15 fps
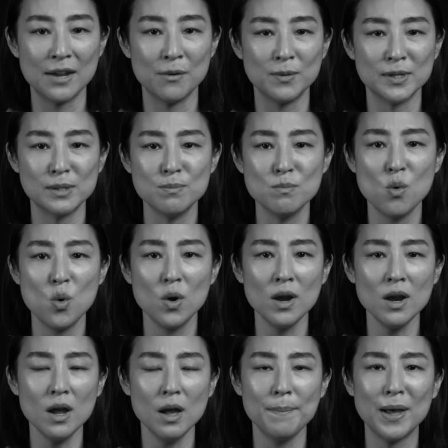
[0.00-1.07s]
It was
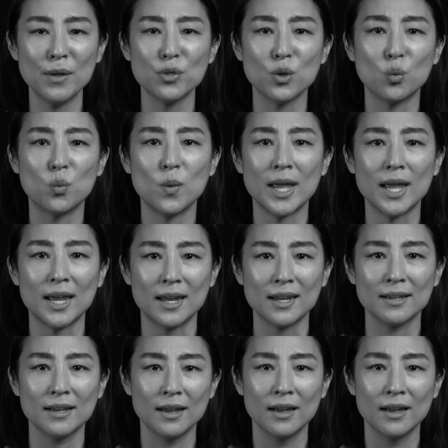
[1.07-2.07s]
more about the wig.